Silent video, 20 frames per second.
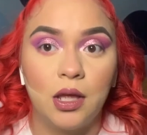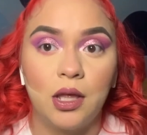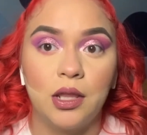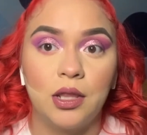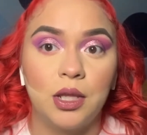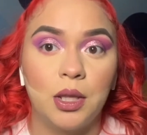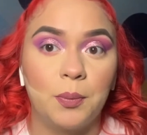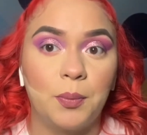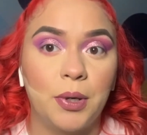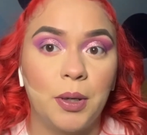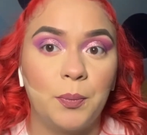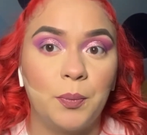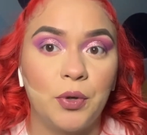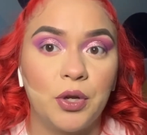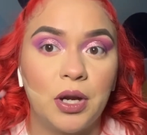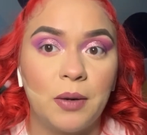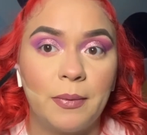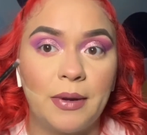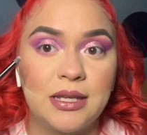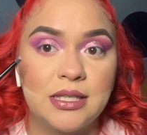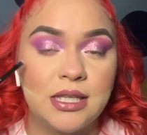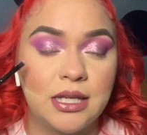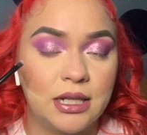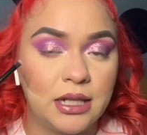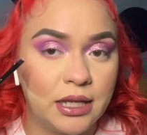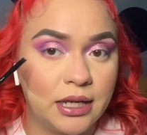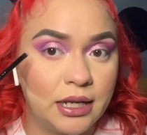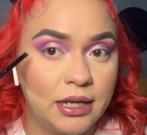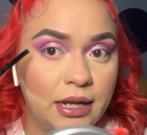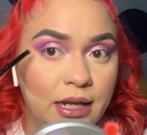The purple, you're
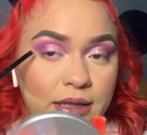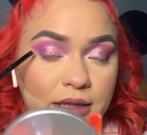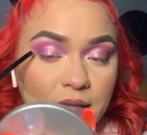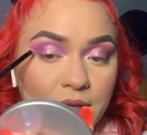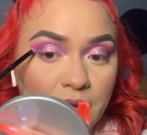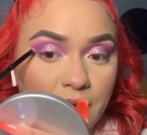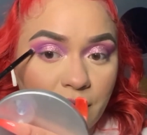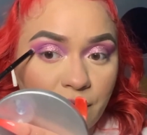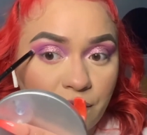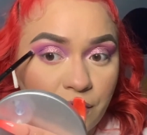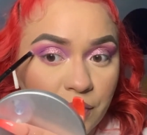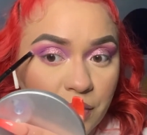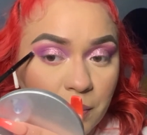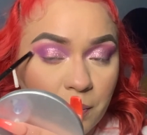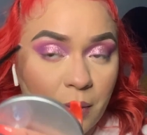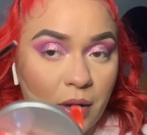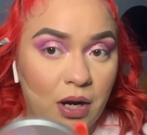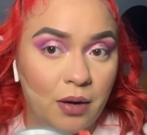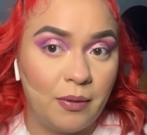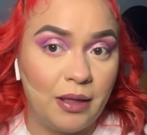basically connecting it from the bottom.